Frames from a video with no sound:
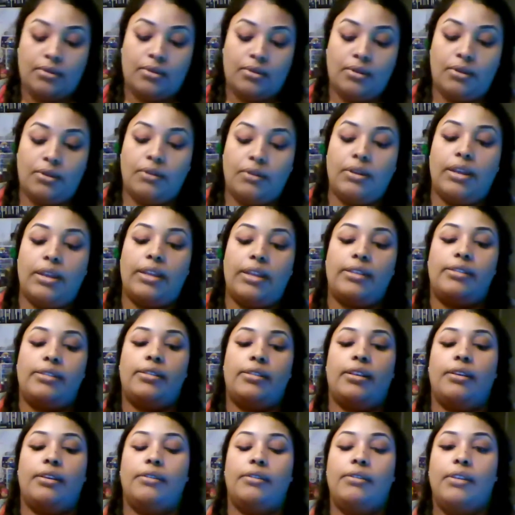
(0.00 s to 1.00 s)
Okay,
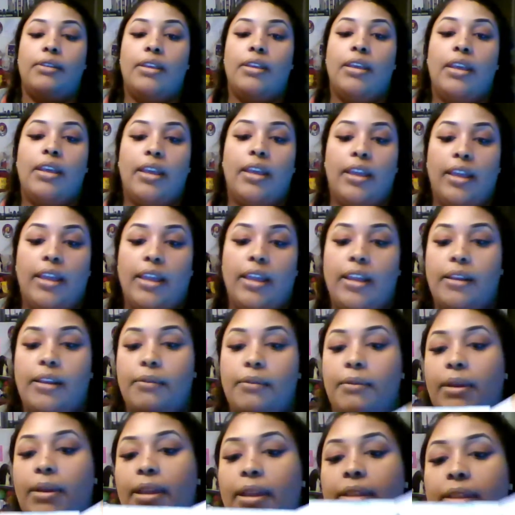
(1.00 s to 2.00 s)
so
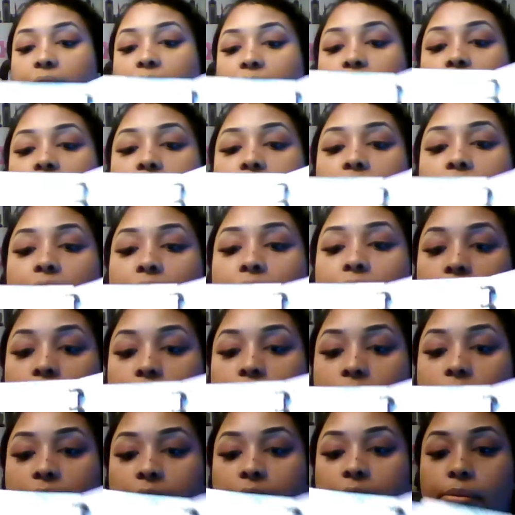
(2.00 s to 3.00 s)
anyway, there you
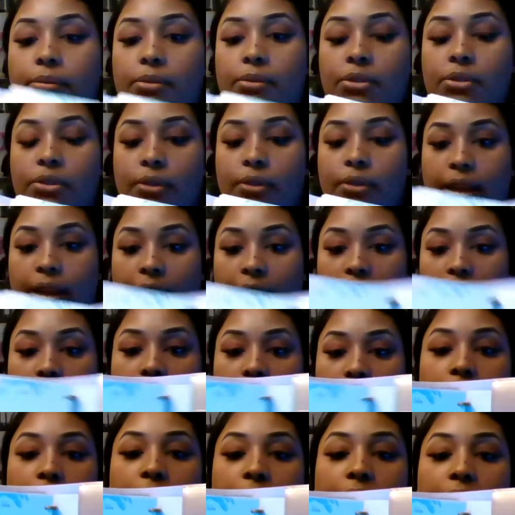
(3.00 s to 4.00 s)
go. That's what you
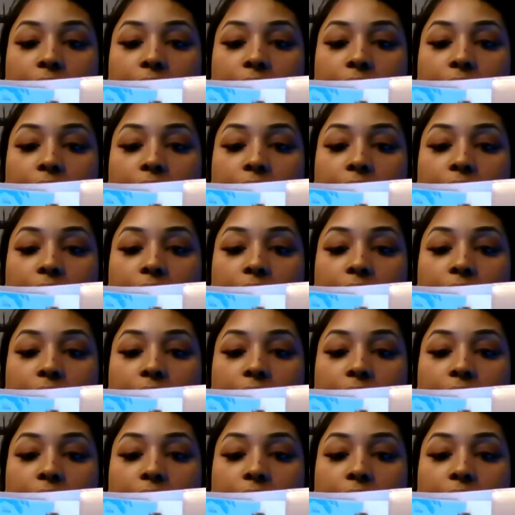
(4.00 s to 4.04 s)
have